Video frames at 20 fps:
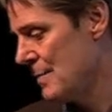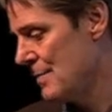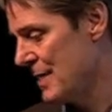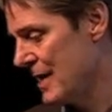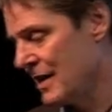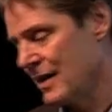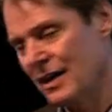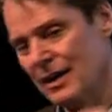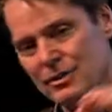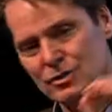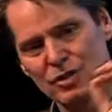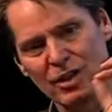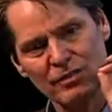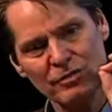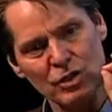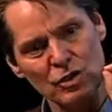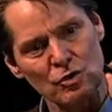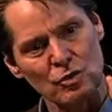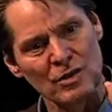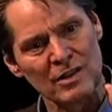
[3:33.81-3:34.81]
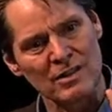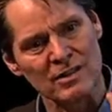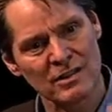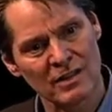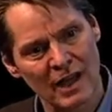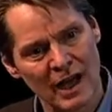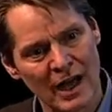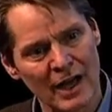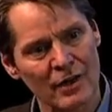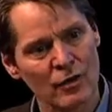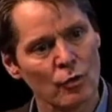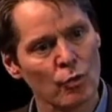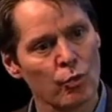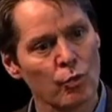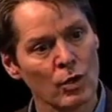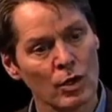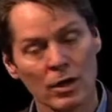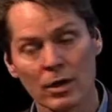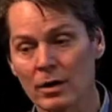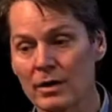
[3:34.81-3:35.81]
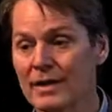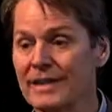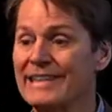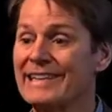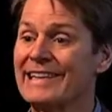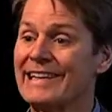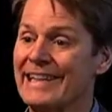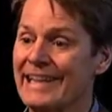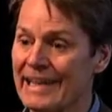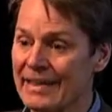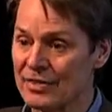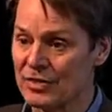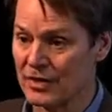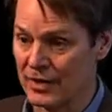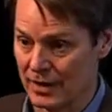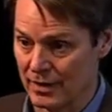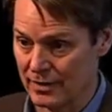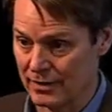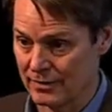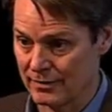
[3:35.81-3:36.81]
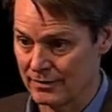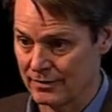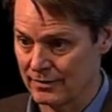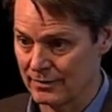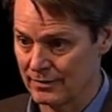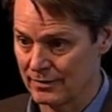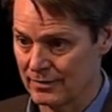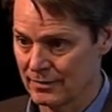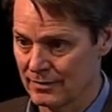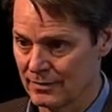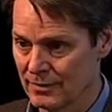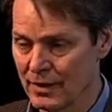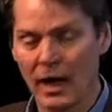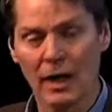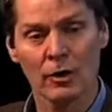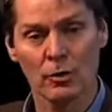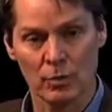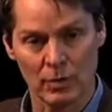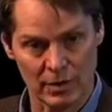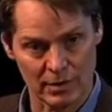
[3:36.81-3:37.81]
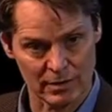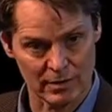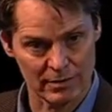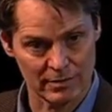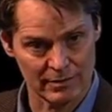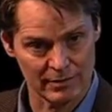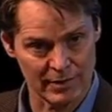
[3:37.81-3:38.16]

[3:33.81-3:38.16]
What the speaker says: because you have to do a lot of work to get there, a lot of work.